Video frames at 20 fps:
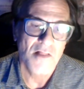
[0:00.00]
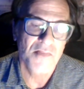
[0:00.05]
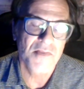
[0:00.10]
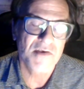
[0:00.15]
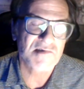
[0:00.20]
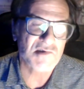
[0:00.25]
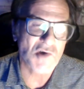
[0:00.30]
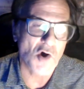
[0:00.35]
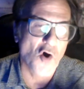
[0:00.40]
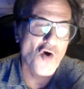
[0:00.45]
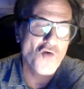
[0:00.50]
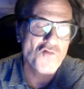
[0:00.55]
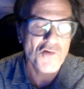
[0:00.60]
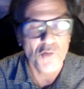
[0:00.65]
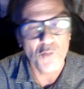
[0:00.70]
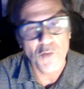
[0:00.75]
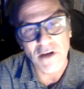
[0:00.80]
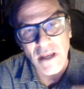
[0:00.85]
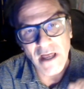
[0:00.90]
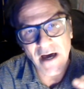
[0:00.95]
this
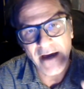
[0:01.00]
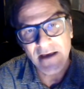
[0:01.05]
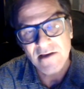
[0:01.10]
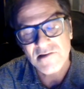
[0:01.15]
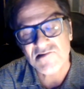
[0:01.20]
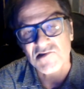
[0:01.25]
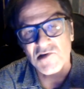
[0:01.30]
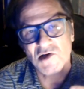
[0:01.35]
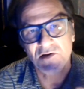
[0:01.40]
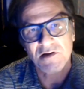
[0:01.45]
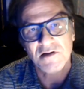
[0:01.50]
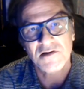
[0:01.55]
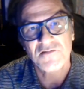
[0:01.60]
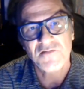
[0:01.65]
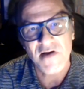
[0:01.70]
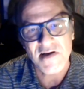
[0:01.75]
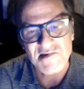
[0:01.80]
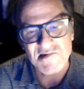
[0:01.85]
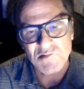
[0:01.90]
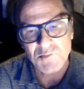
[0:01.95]
over-reliance on
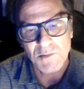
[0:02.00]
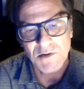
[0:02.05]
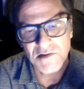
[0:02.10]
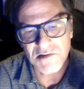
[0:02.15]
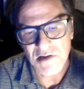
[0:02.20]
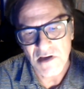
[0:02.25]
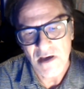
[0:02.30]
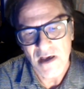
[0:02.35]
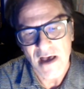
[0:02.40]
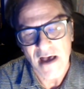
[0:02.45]
investment